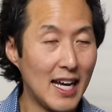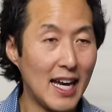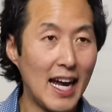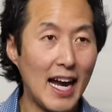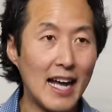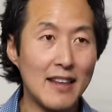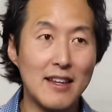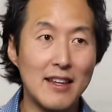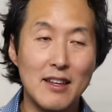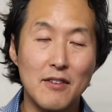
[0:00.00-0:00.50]

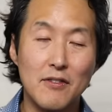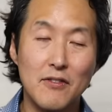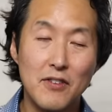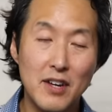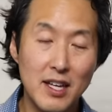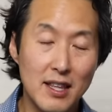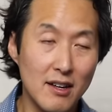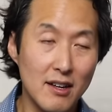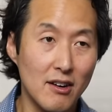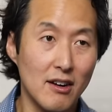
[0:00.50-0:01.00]
And then the
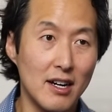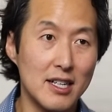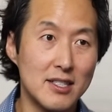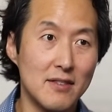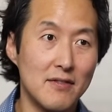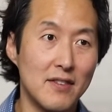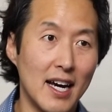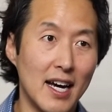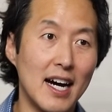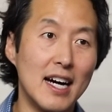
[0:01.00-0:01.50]
fifth cause
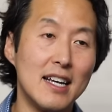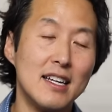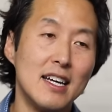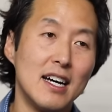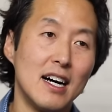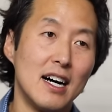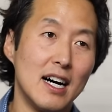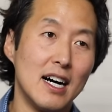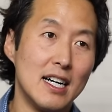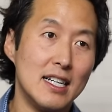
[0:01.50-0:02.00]
of that
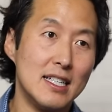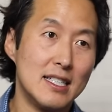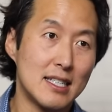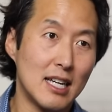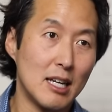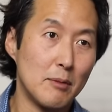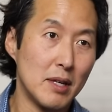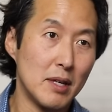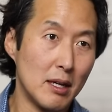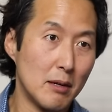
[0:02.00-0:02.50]
uh, is
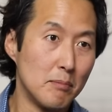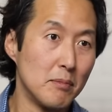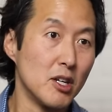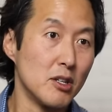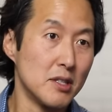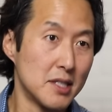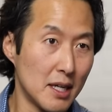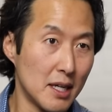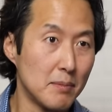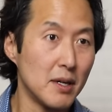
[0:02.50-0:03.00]
going to be a
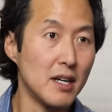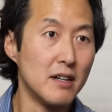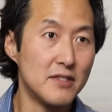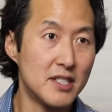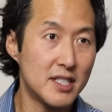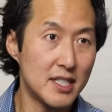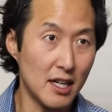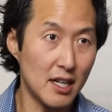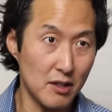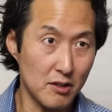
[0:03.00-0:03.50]
buildup of
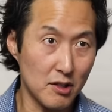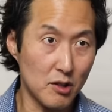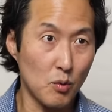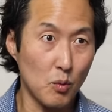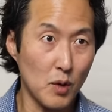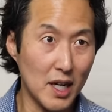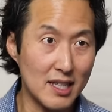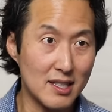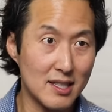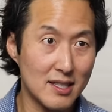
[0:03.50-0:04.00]
cellular
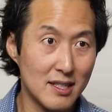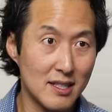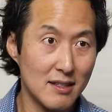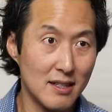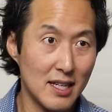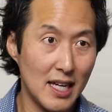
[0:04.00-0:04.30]
waste.